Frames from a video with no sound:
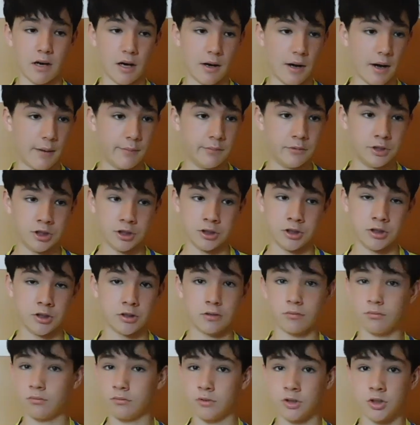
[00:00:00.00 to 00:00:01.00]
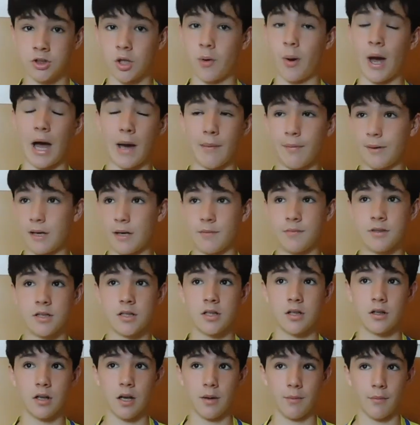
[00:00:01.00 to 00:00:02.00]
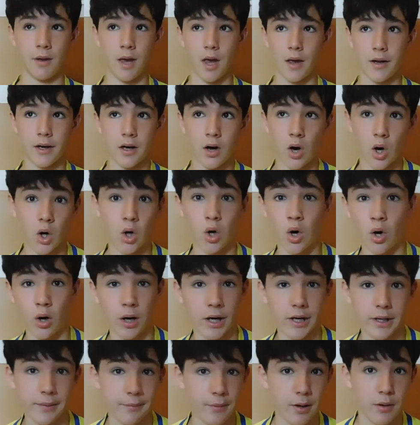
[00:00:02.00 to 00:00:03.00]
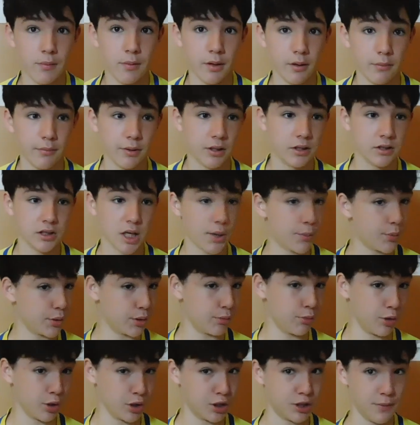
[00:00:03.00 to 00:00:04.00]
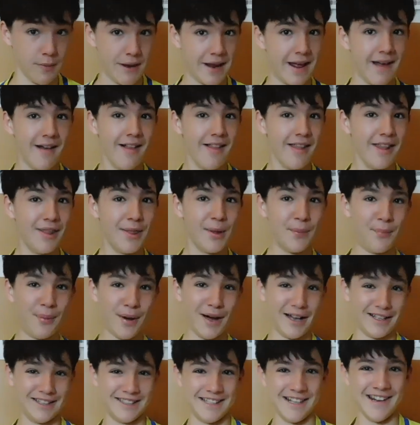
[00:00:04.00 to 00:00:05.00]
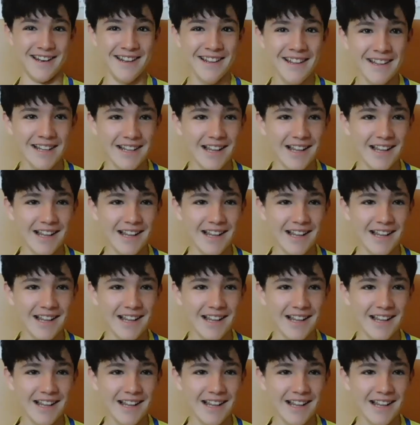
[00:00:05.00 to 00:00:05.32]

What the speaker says: I'm just so happy I'm in Hong Kong at the moment, because I wouldn't want to be the person